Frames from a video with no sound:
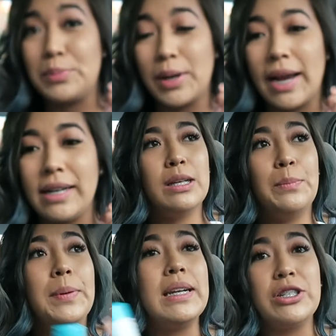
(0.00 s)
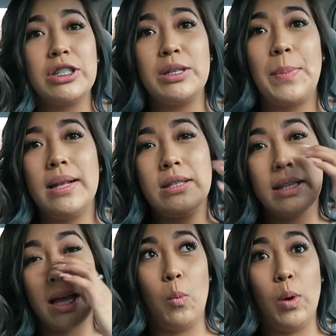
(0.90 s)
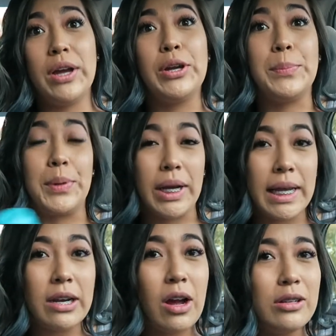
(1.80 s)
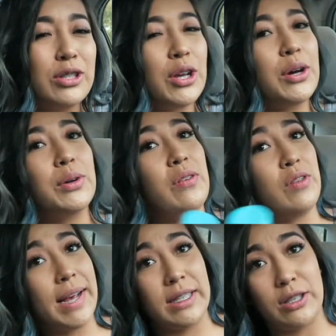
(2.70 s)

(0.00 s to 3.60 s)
bright but it just depends on like what you're putting it on so if you guys